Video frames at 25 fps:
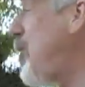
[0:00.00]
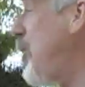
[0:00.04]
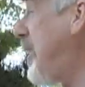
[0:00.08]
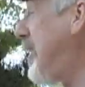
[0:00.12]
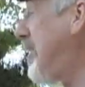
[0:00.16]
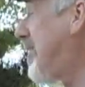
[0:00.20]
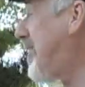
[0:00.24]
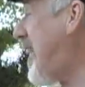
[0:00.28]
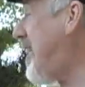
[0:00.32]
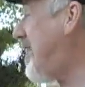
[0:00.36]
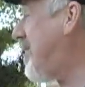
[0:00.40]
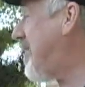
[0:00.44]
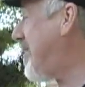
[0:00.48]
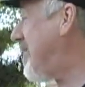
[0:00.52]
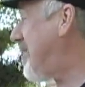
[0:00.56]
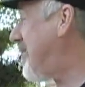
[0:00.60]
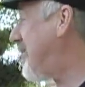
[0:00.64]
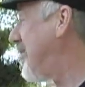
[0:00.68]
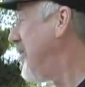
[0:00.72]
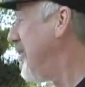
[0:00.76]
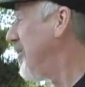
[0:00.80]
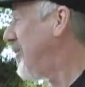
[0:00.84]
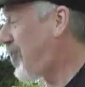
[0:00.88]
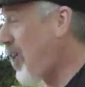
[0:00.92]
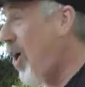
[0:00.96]
do
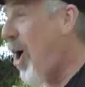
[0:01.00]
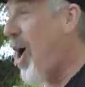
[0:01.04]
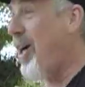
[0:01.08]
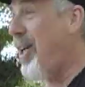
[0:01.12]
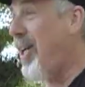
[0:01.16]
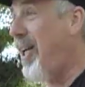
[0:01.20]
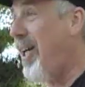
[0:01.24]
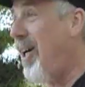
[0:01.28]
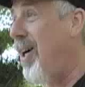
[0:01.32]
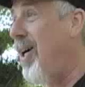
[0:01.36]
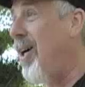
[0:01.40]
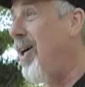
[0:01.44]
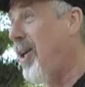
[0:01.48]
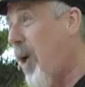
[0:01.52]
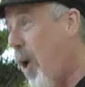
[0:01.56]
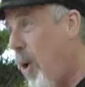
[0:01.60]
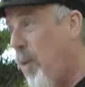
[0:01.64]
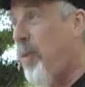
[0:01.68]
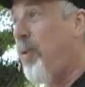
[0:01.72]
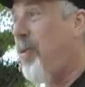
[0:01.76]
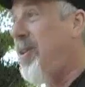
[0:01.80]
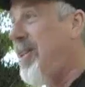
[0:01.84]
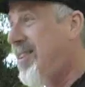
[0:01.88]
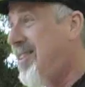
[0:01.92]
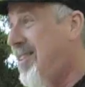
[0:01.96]
consensus. Start here, go
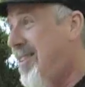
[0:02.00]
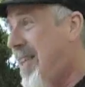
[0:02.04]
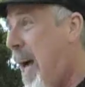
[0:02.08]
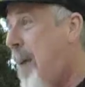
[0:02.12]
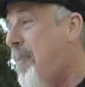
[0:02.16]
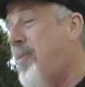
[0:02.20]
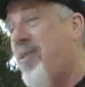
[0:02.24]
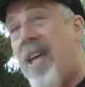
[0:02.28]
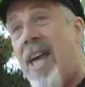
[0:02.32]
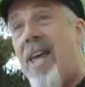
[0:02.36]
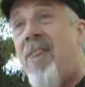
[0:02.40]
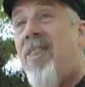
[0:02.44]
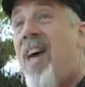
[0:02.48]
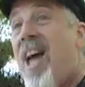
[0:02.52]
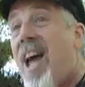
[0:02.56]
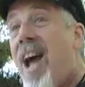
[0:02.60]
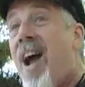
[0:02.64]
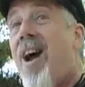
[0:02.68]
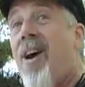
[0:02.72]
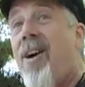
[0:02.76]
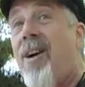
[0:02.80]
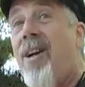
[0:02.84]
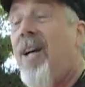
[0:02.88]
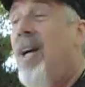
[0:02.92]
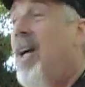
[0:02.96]
through these steps, and
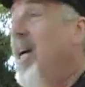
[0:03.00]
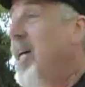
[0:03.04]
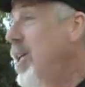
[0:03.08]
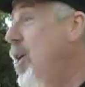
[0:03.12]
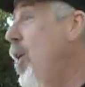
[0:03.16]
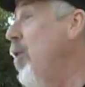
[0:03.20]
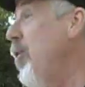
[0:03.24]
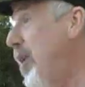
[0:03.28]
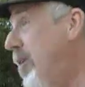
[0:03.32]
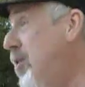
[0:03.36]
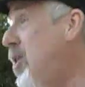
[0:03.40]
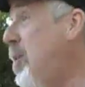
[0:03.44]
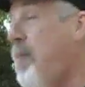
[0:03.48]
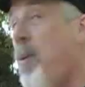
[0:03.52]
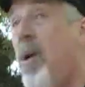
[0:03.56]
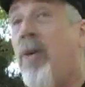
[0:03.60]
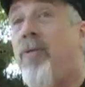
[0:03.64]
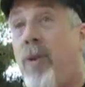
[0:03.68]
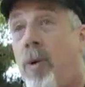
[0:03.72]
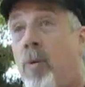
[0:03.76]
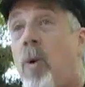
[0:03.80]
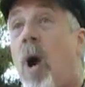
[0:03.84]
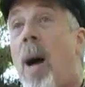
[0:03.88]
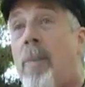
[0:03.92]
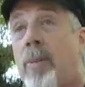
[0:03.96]
there. You know, there is a book
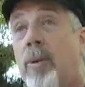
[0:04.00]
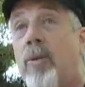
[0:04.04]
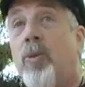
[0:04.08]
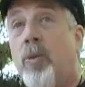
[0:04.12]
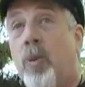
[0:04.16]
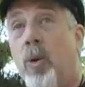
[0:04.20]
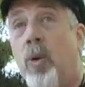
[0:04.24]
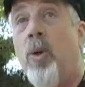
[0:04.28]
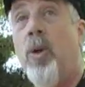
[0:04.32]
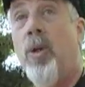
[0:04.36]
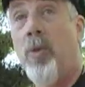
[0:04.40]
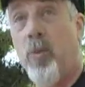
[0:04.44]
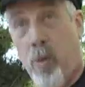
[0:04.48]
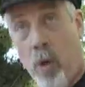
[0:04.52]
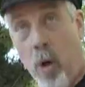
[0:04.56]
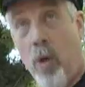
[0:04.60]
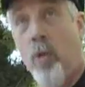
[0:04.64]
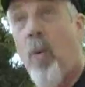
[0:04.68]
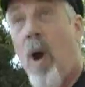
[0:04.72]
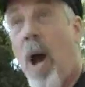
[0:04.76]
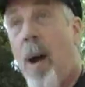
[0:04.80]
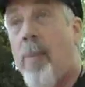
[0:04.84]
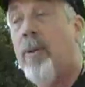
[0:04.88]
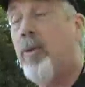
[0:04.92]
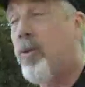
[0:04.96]
for Robert's Rule
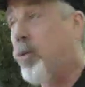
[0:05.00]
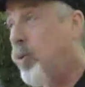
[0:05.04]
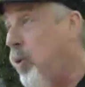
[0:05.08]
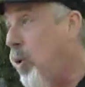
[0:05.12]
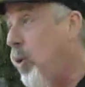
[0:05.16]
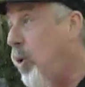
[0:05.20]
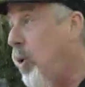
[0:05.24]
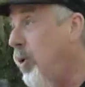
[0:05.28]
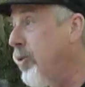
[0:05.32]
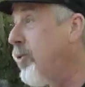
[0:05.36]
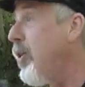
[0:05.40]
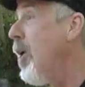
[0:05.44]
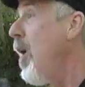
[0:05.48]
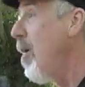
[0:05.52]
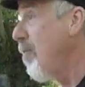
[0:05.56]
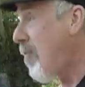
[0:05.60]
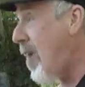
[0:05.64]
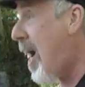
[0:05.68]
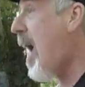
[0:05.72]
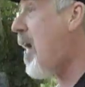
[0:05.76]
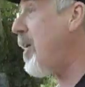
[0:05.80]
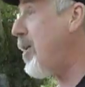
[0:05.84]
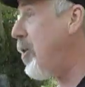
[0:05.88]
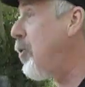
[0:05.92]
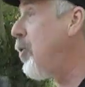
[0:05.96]
called Robert's Rules for
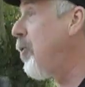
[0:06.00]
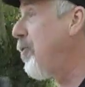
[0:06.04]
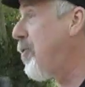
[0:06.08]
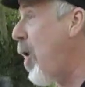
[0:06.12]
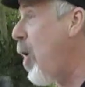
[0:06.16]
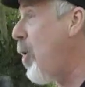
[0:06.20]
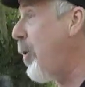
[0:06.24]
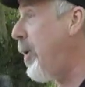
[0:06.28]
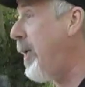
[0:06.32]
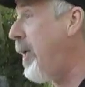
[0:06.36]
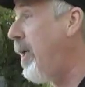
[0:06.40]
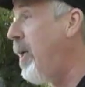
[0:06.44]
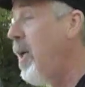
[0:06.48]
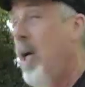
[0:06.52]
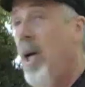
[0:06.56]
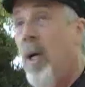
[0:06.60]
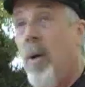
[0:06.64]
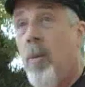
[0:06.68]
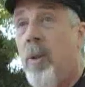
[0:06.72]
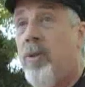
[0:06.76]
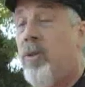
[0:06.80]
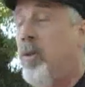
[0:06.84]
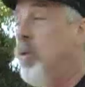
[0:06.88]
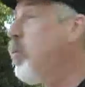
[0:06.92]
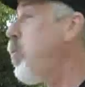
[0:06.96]
how you do voting,
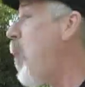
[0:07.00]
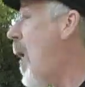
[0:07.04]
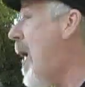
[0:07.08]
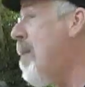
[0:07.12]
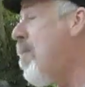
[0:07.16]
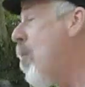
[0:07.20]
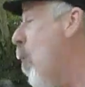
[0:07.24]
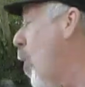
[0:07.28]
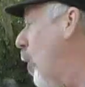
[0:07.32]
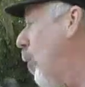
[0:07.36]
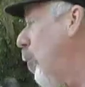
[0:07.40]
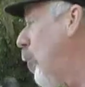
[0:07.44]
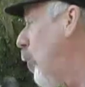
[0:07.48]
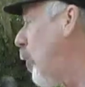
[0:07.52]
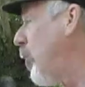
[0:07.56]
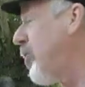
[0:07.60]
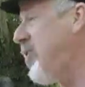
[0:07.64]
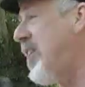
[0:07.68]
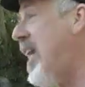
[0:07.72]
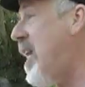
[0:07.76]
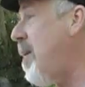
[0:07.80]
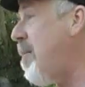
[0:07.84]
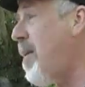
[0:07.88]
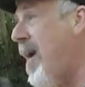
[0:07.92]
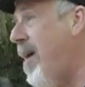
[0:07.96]
which is way more rules
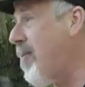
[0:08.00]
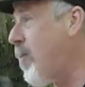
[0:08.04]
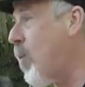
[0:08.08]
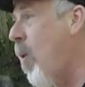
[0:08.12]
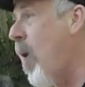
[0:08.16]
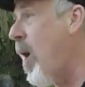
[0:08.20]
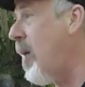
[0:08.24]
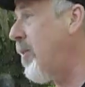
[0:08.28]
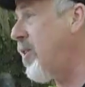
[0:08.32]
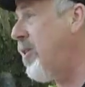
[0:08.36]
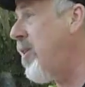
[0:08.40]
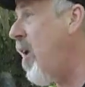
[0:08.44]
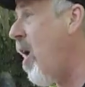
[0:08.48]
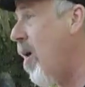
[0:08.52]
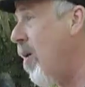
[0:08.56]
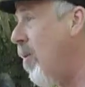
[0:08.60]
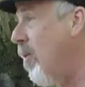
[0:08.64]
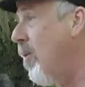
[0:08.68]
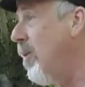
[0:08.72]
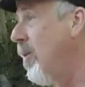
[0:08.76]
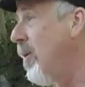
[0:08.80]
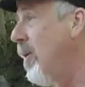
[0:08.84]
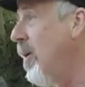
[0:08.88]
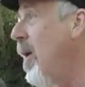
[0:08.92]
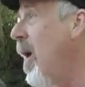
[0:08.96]
than anybody ever wants to know
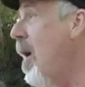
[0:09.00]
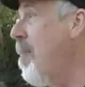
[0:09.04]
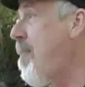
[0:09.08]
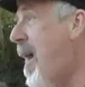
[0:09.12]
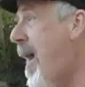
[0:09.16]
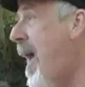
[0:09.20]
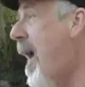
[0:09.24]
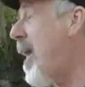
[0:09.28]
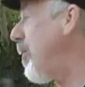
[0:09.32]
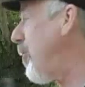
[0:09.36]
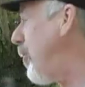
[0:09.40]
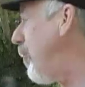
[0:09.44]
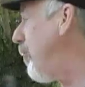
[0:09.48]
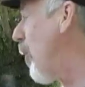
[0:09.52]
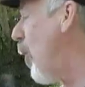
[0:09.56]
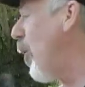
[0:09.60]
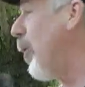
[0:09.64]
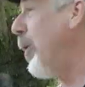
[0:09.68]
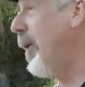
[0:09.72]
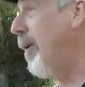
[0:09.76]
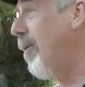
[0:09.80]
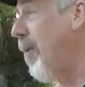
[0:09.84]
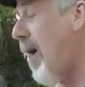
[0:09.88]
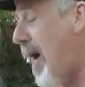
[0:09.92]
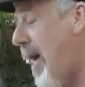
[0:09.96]
about how to do
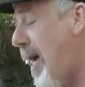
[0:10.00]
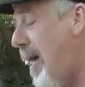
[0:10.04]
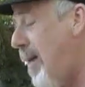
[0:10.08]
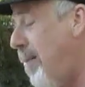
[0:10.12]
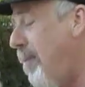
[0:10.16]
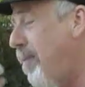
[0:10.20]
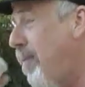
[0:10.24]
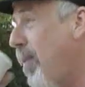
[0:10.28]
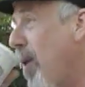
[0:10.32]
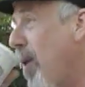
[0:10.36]
voting, right?